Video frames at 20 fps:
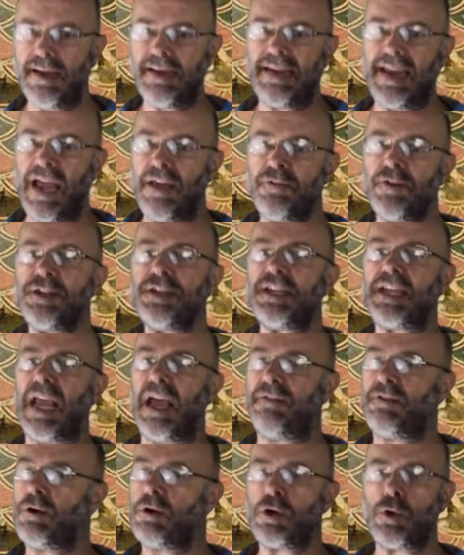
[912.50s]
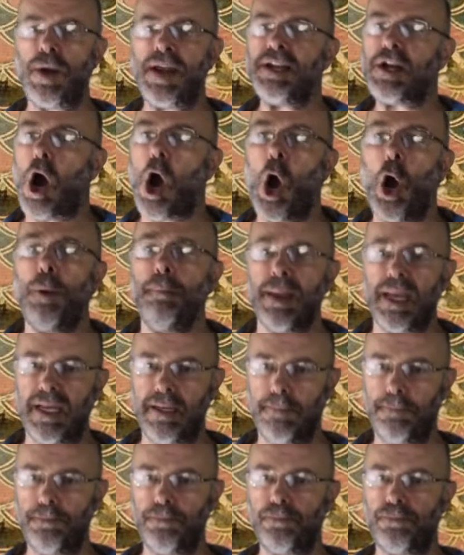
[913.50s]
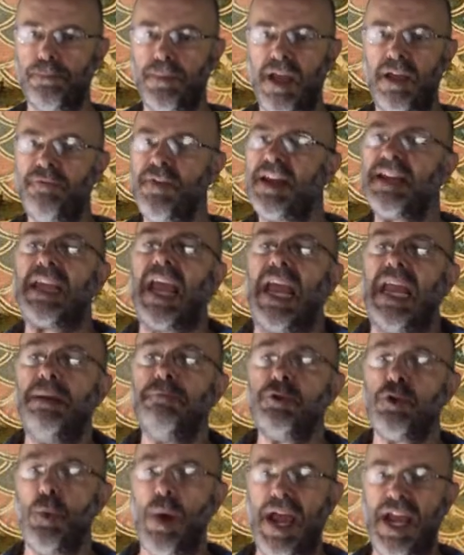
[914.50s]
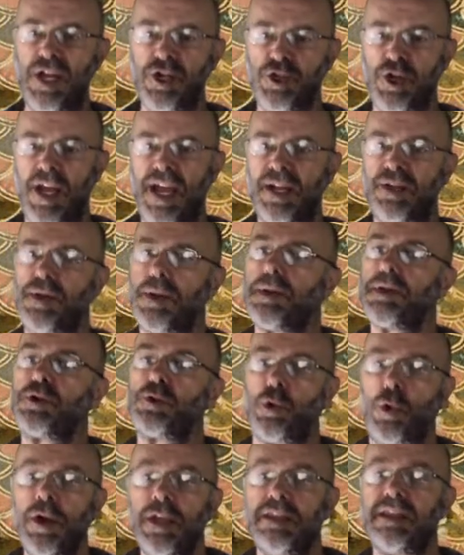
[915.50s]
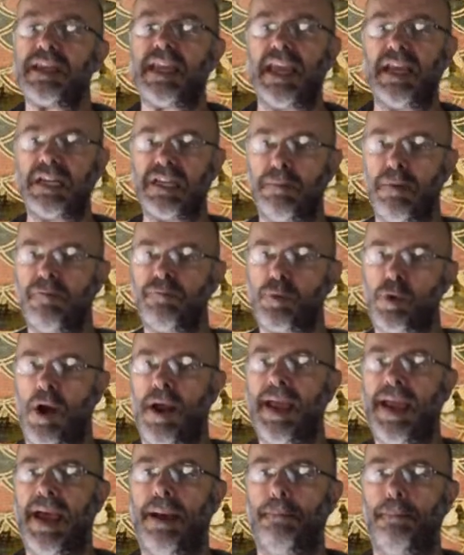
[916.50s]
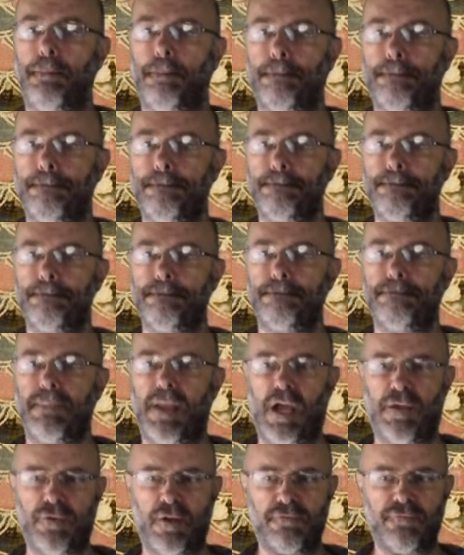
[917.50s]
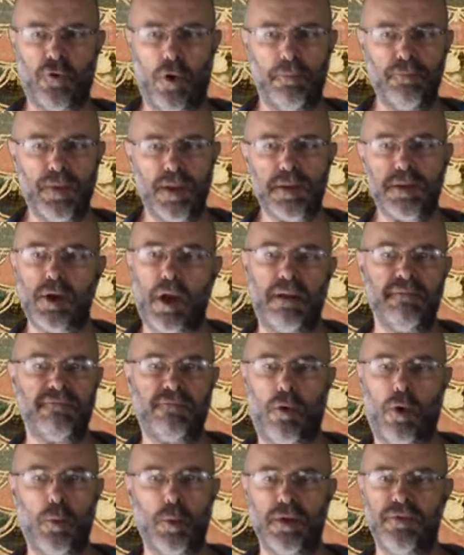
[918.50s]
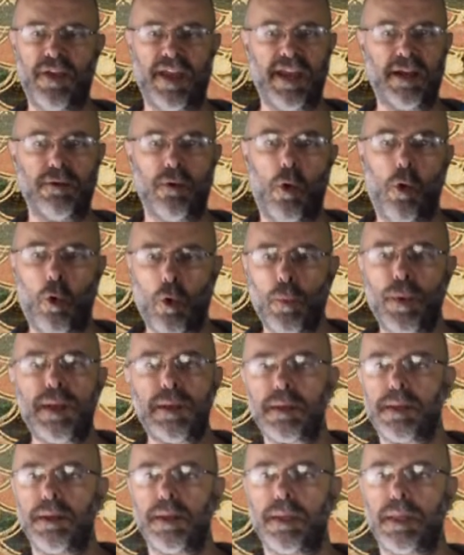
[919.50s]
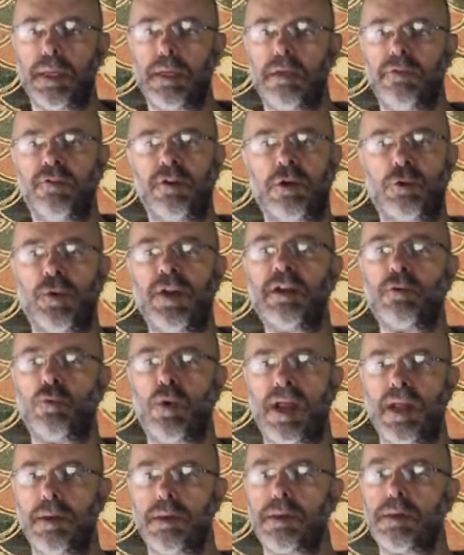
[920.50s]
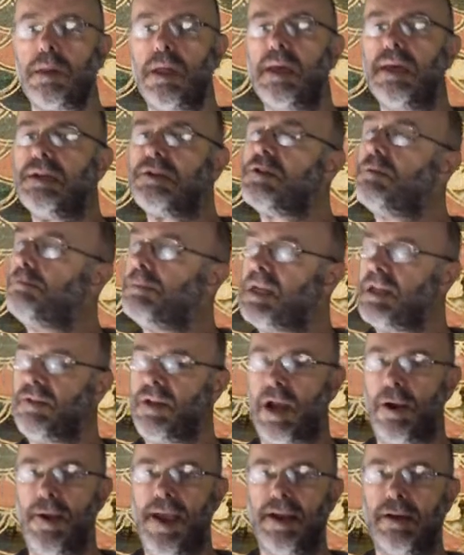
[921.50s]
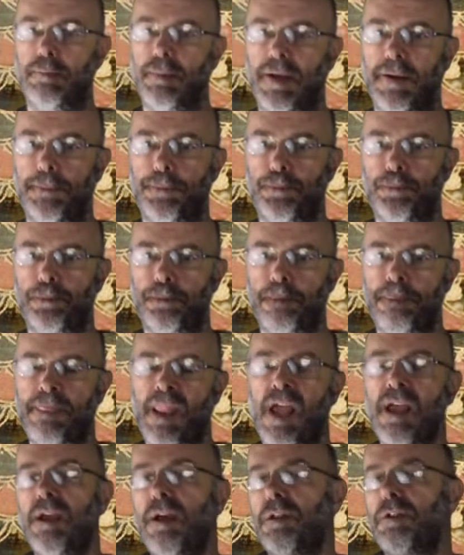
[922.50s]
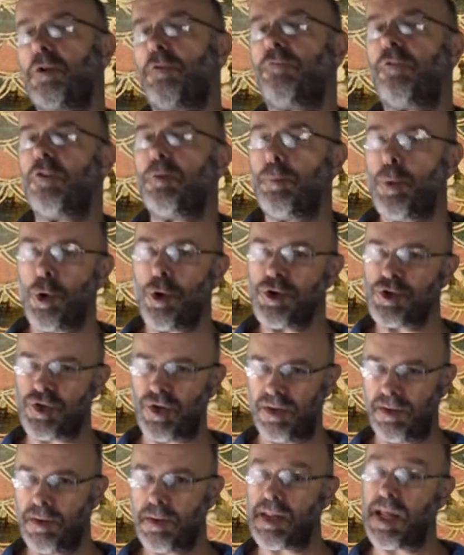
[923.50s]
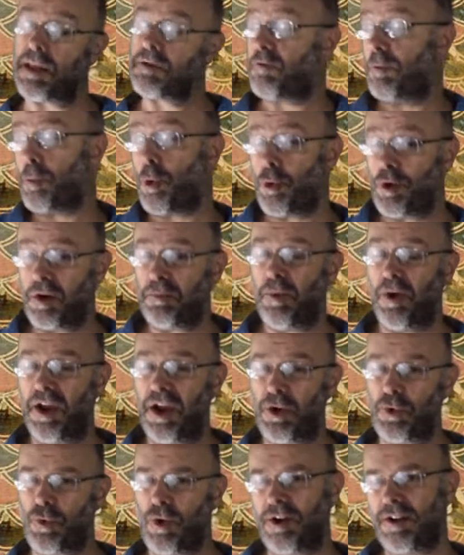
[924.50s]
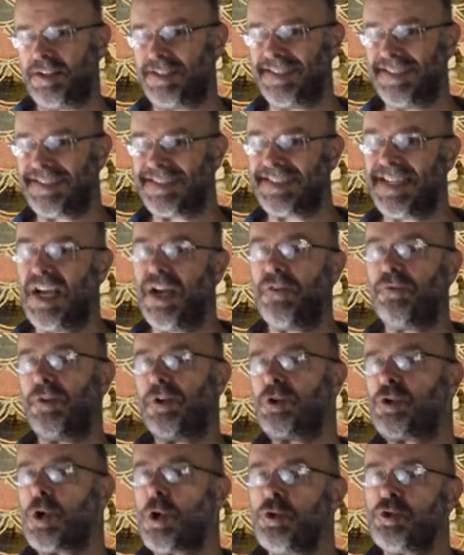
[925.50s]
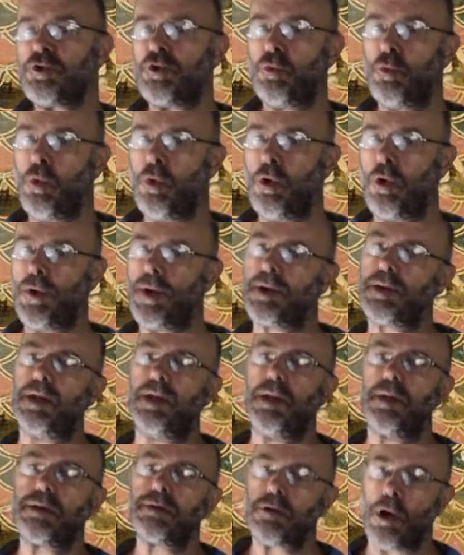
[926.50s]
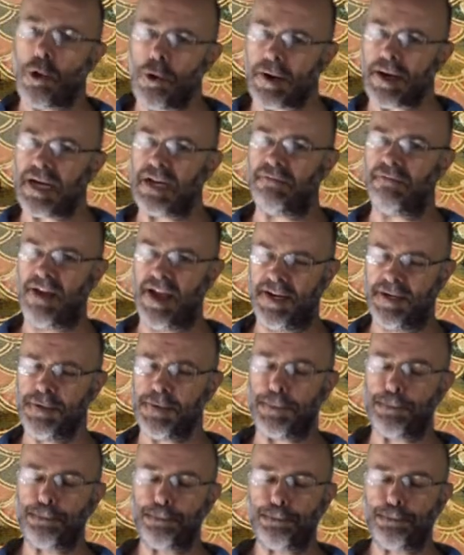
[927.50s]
gathered together a great army, and then came to Asia and destroyed the kingdom of Priam. And that from this time forward they had always considered the Greek race to be their enemy. So for the Persians, as reported by Herodotus, the Trojan War is a historical event,